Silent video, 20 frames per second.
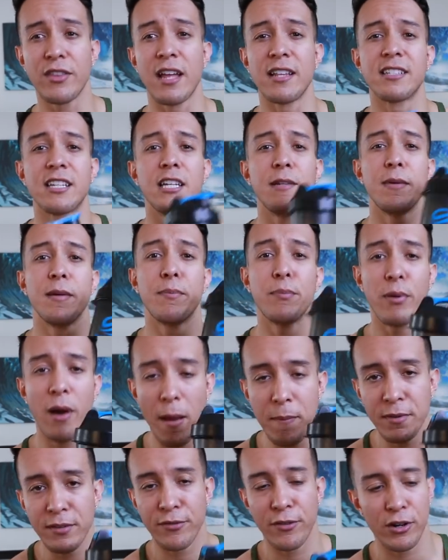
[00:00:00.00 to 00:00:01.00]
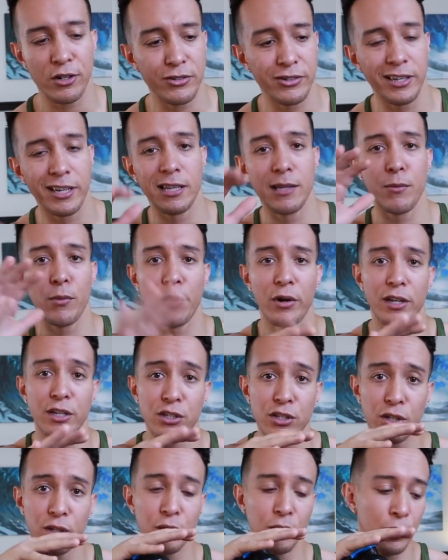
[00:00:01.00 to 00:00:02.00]
That's gonna be prepped first thing in the morning
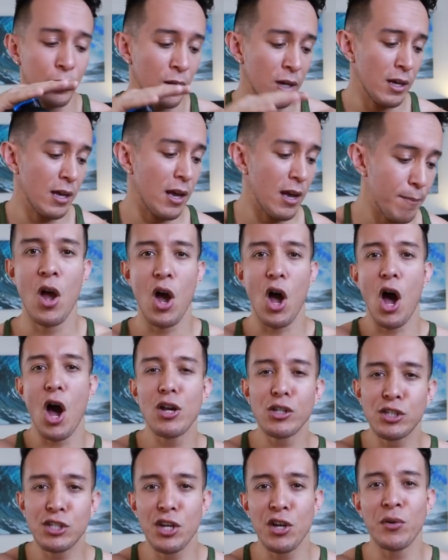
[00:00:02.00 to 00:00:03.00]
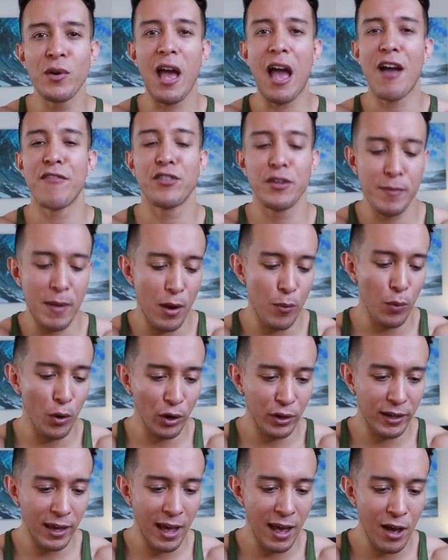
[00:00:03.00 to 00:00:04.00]
too. Also, after my
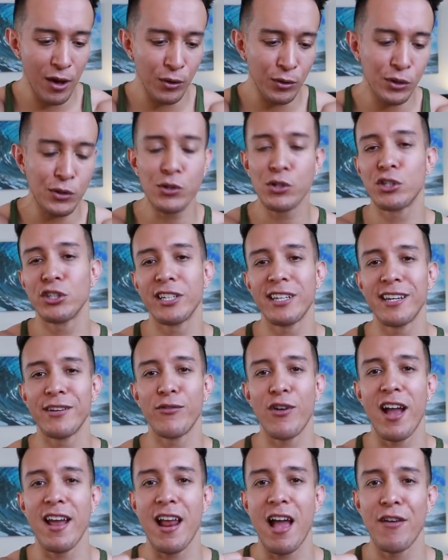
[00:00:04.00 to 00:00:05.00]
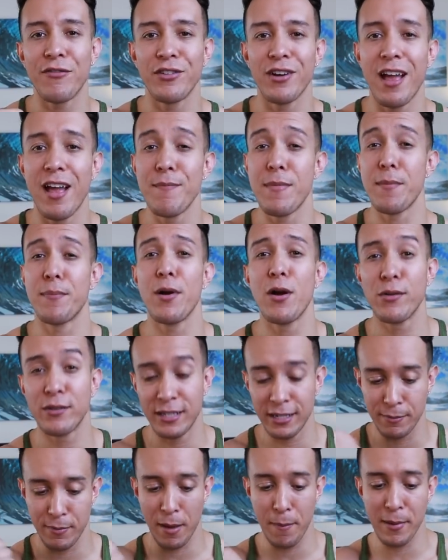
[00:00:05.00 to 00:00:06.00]
workout, usually right after I have my
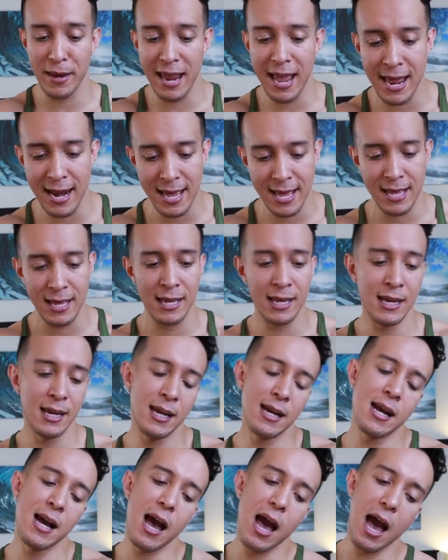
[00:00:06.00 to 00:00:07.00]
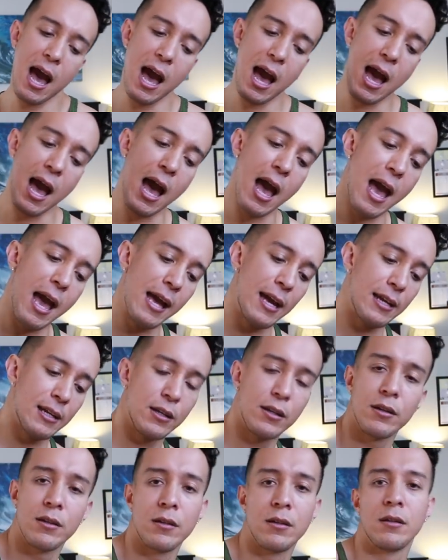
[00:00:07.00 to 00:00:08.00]
protein and my banana, I
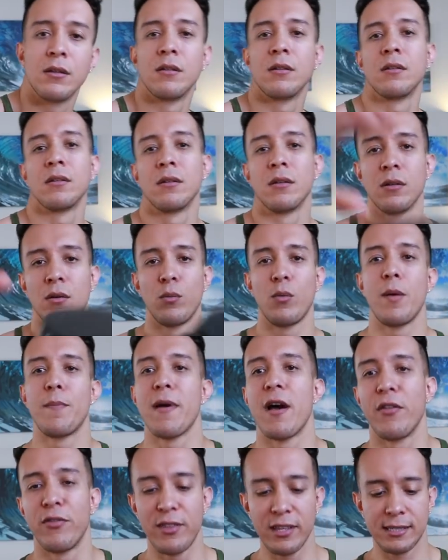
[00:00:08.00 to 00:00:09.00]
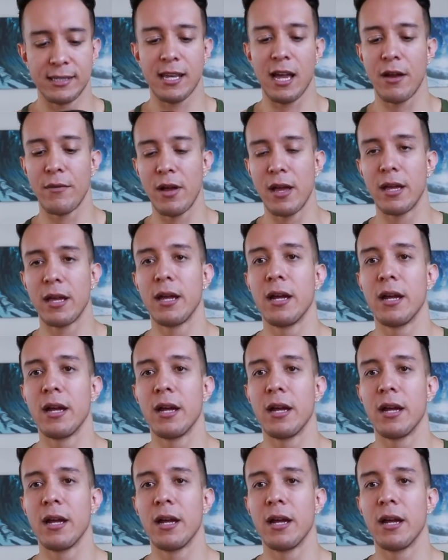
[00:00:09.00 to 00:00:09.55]
whip out this guy right